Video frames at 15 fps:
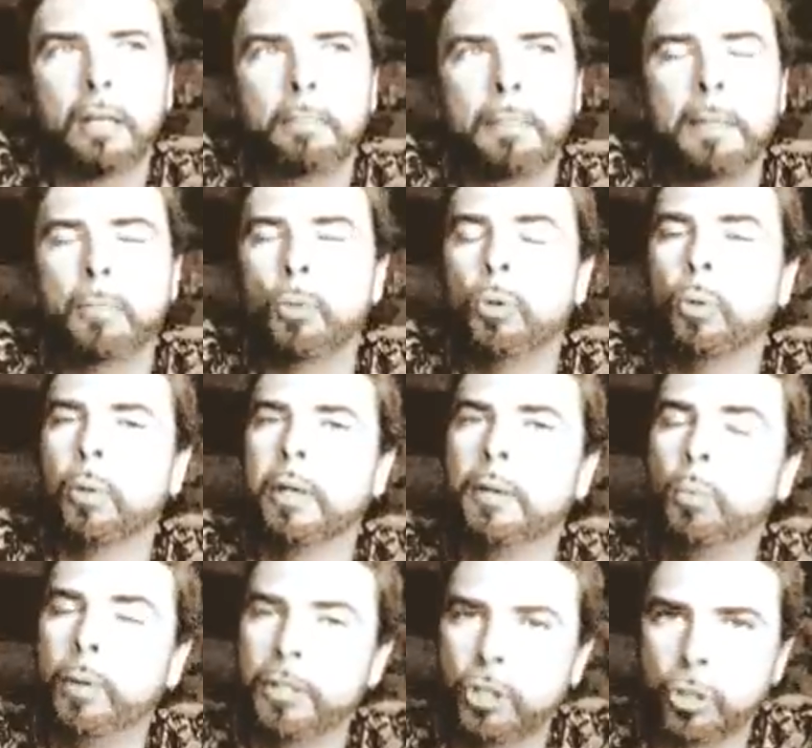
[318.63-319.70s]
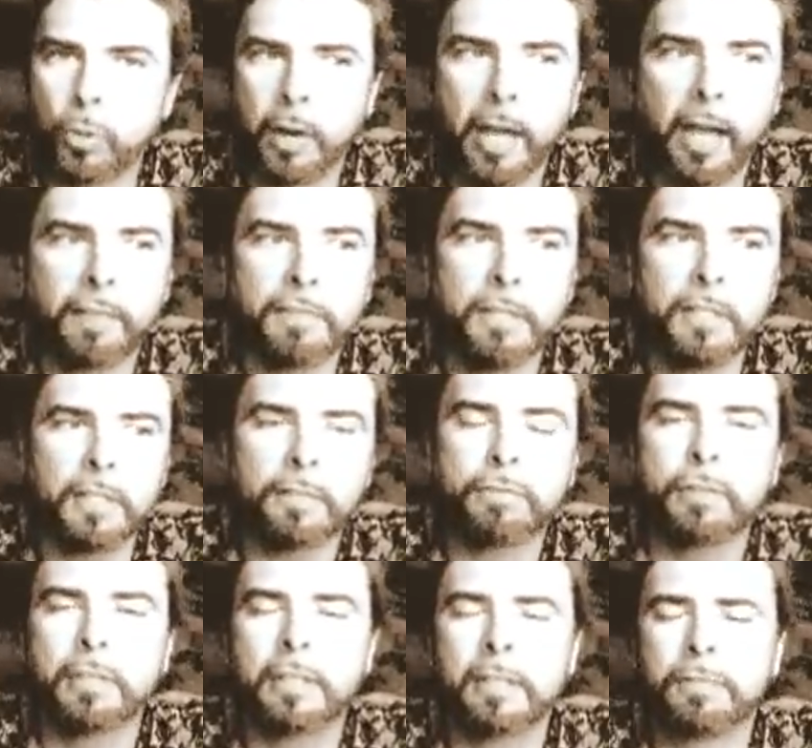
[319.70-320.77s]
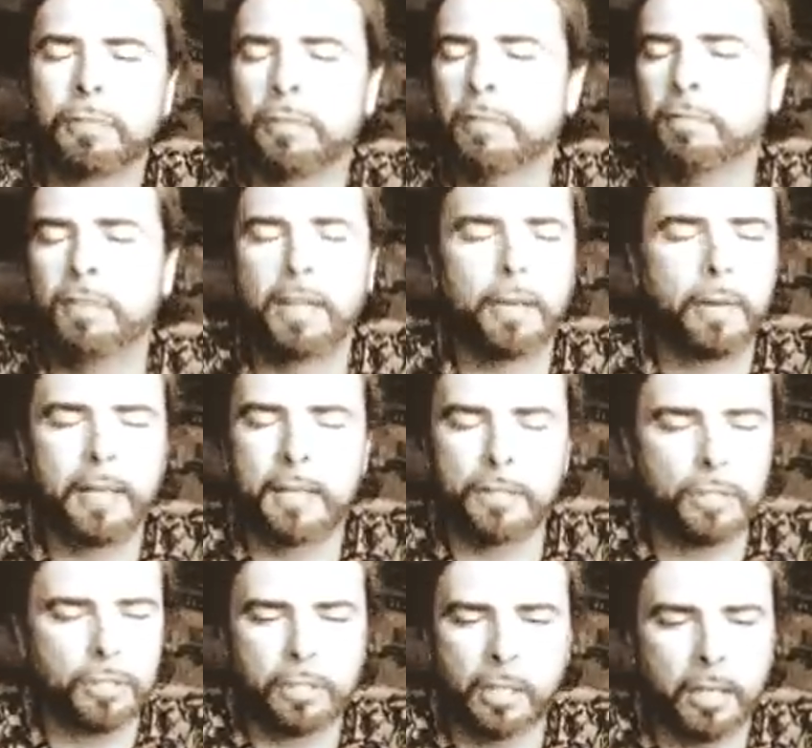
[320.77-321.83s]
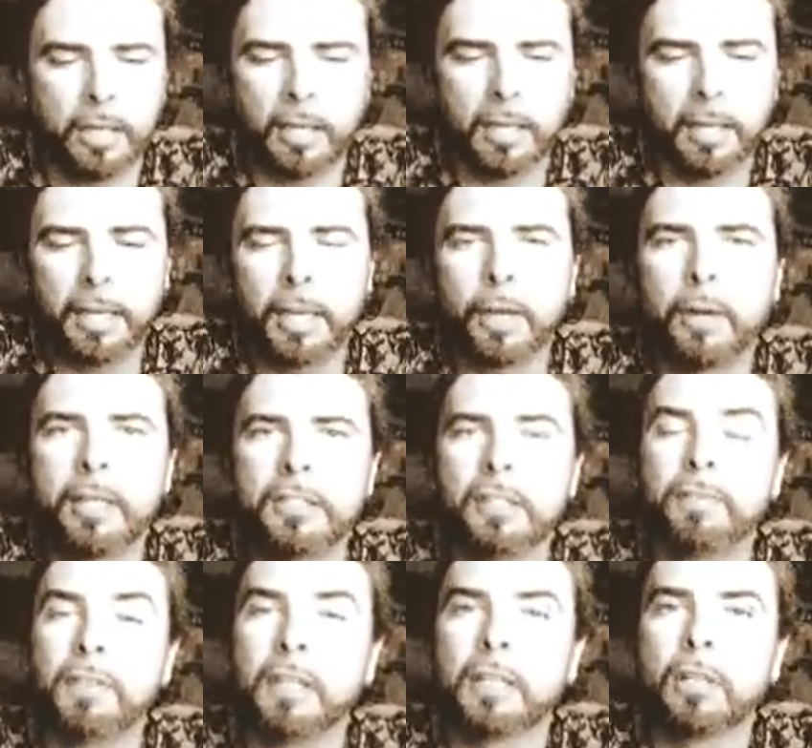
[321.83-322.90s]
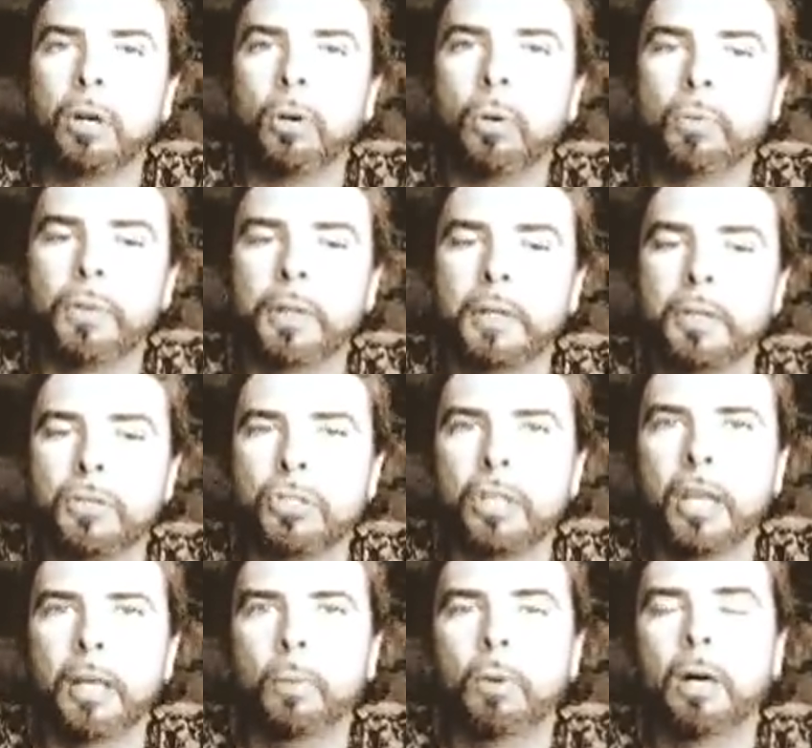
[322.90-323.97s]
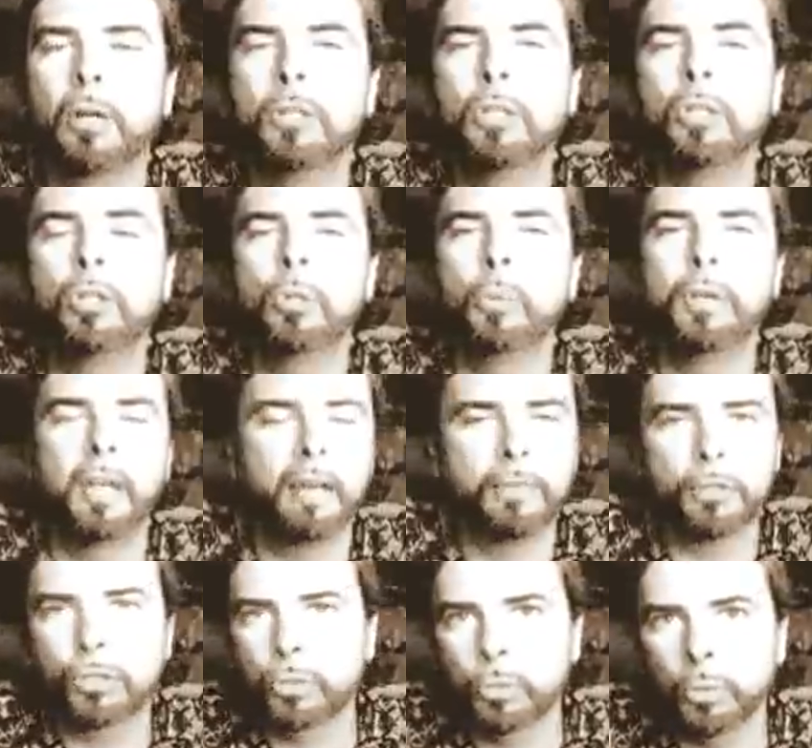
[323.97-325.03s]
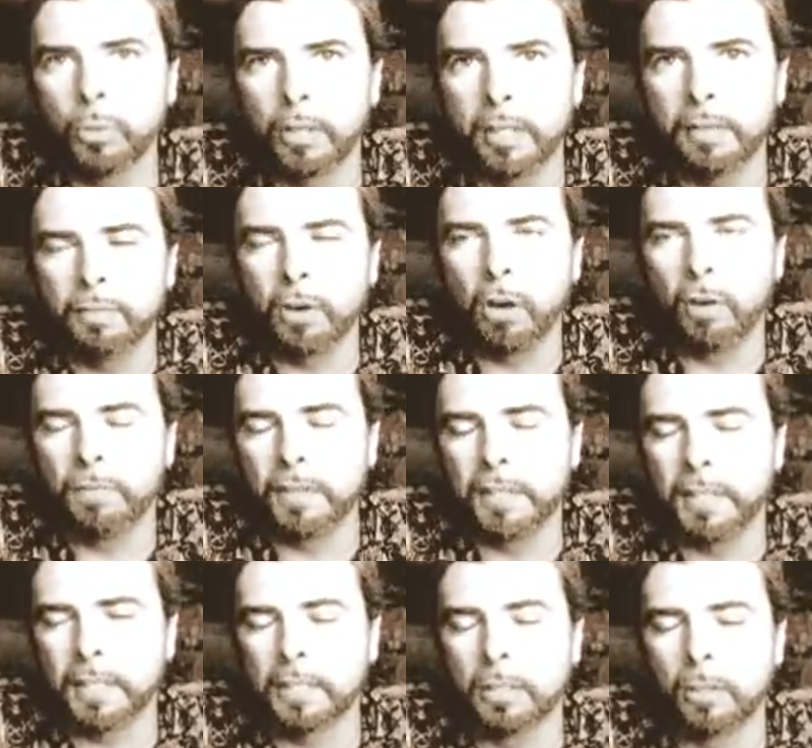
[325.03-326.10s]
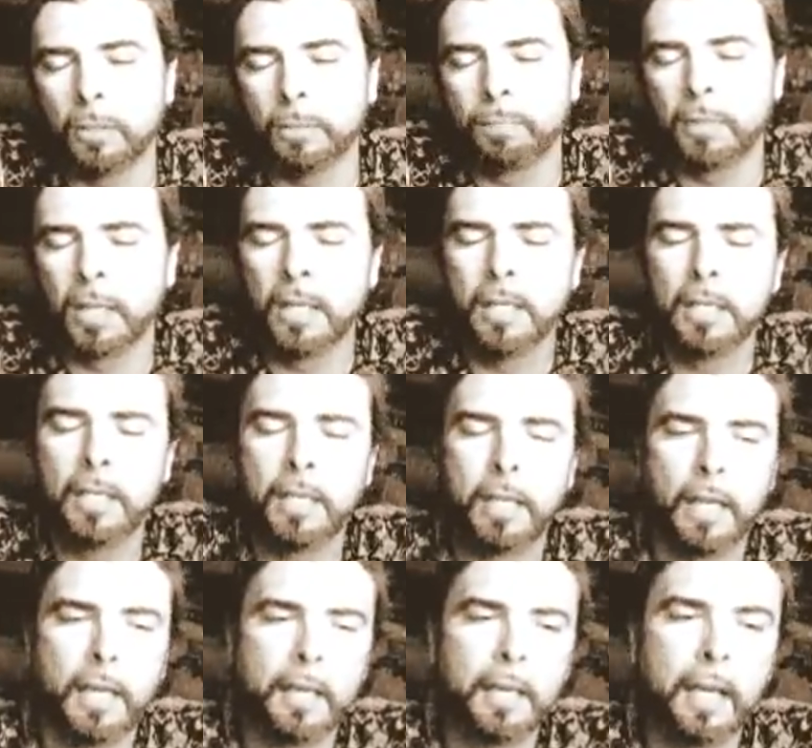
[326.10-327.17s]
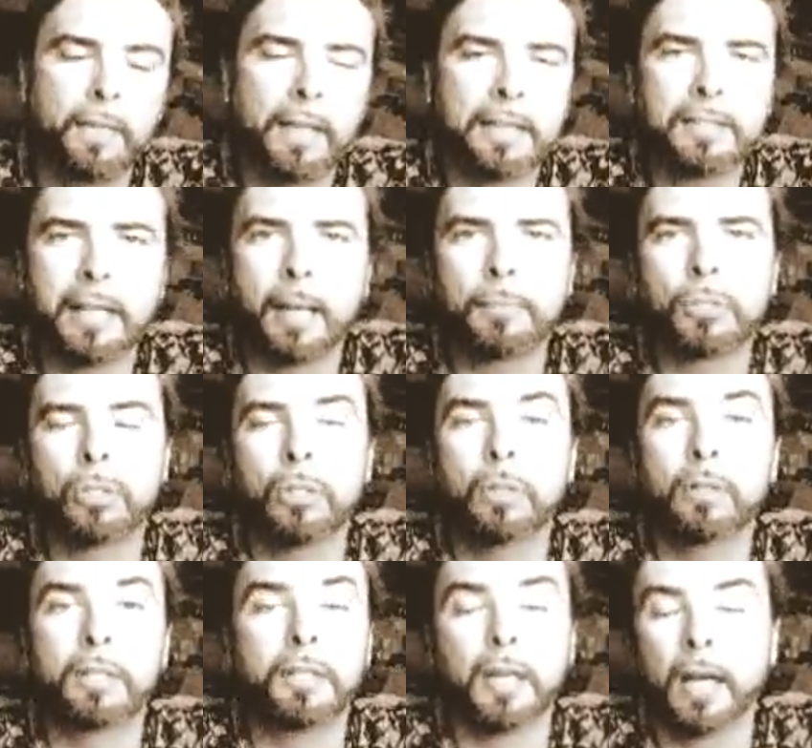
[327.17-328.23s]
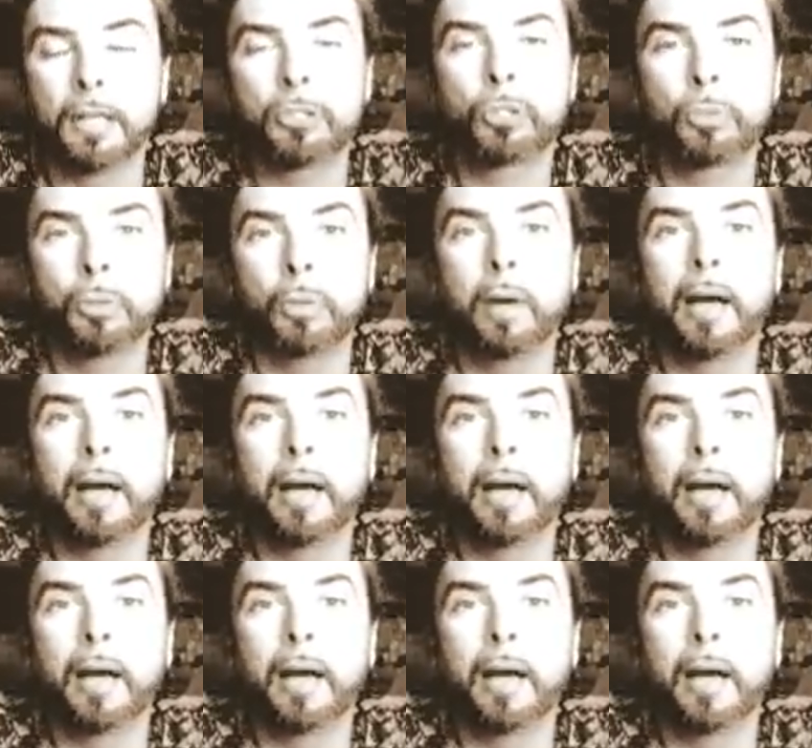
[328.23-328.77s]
people who are in witchcraft and different various areas of the occult, they're going to say, well, you were never truly involved in the occult, and that's absolutely not true.